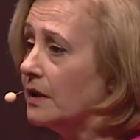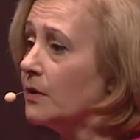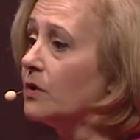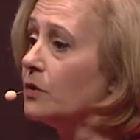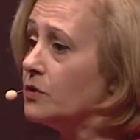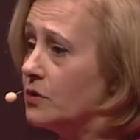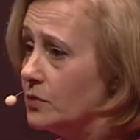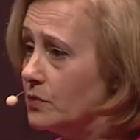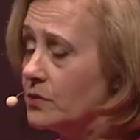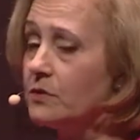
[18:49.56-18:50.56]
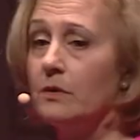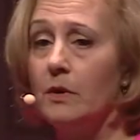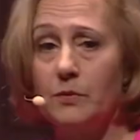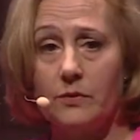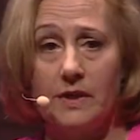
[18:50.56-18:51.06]
They were not used to
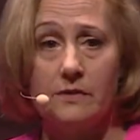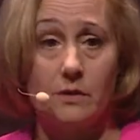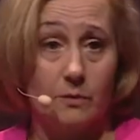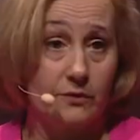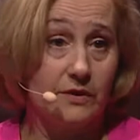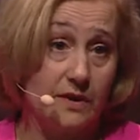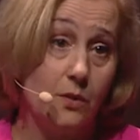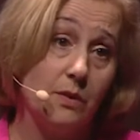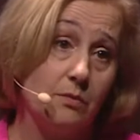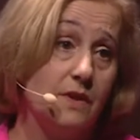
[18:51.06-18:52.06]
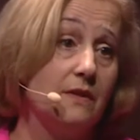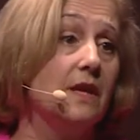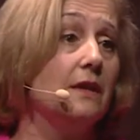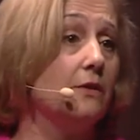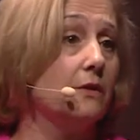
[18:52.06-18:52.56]
operate some of the equipment
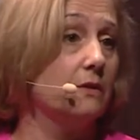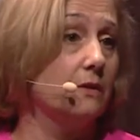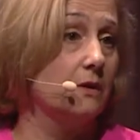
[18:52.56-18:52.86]
neither.